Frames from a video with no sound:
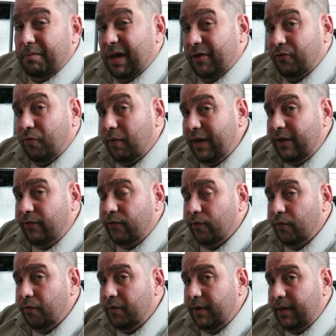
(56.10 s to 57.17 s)
About
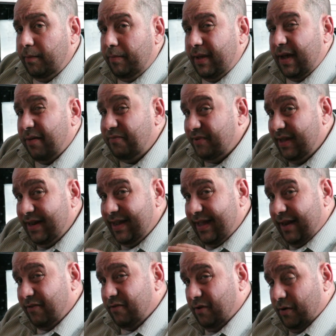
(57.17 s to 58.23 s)
22 dB, I've seen it
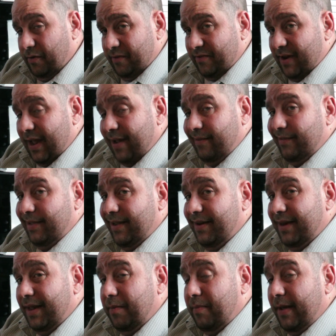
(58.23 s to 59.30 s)
get as low as
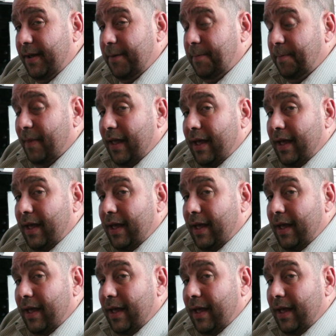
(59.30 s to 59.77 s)
19 dB.